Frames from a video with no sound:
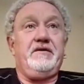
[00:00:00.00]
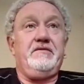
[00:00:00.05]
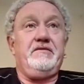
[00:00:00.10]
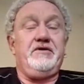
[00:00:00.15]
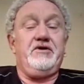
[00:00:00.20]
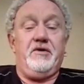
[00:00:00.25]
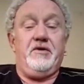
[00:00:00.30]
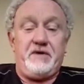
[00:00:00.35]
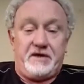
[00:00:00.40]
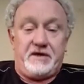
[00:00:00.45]

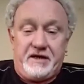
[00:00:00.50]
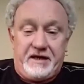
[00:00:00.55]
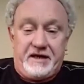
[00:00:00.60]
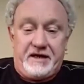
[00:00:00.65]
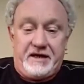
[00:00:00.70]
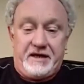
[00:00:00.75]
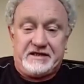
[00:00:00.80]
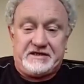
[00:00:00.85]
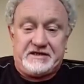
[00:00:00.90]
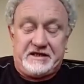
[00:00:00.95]
nobody can
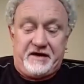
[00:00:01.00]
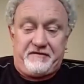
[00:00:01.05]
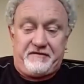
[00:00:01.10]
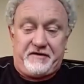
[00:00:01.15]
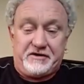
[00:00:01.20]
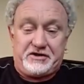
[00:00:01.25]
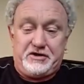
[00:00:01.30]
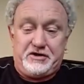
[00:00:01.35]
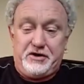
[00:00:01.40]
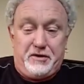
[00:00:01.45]
get staff
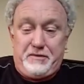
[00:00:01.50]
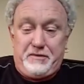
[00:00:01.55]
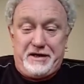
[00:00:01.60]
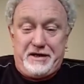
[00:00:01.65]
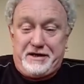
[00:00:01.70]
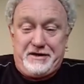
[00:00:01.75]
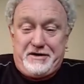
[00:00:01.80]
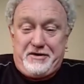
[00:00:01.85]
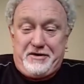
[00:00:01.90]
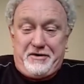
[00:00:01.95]
because nobody
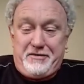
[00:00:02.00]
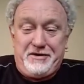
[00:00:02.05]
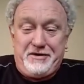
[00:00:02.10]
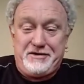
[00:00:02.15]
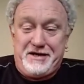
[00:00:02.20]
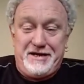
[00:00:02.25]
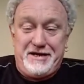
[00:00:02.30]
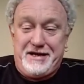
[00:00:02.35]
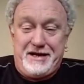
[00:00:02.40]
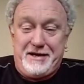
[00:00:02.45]
can go. Well,
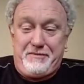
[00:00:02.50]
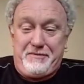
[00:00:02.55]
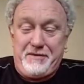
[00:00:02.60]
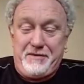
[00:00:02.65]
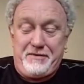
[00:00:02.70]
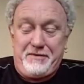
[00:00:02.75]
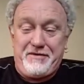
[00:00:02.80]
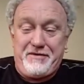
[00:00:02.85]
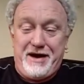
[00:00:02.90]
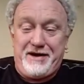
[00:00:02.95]
there ain't any
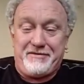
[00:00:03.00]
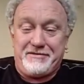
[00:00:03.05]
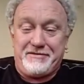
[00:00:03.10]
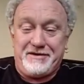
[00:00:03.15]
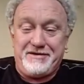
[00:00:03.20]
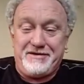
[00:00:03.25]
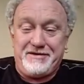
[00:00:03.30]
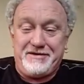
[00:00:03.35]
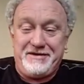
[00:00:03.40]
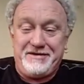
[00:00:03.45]
people around.
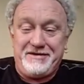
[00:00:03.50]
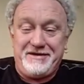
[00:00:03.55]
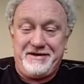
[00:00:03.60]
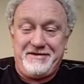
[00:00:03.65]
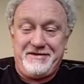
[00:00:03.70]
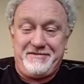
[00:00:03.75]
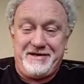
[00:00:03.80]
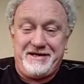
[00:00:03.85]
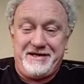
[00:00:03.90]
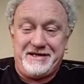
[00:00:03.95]
You
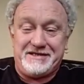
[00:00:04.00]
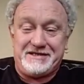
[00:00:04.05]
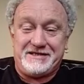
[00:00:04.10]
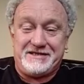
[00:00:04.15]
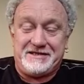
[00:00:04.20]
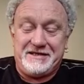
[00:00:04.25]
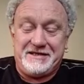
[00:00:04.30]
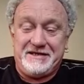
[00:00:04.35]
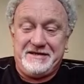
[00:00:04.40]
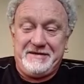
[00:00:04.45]
know what I mean?
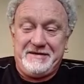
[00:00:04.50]
It's